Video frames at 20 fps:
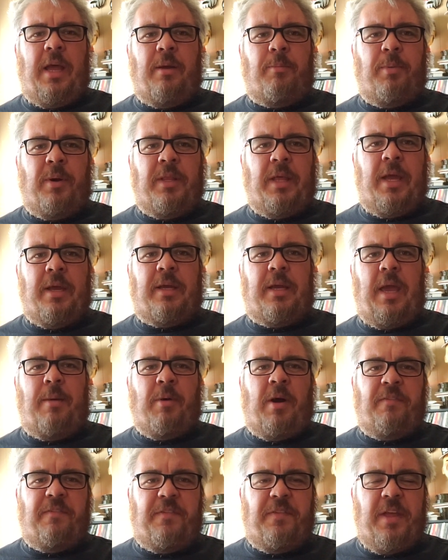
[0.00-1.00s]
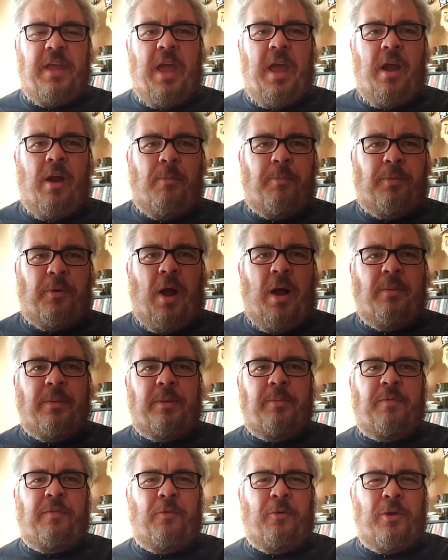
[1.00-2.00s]
but came off the air probably
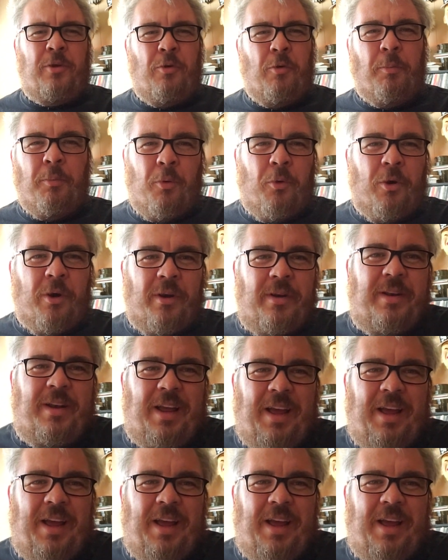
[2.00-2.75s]
before you were born,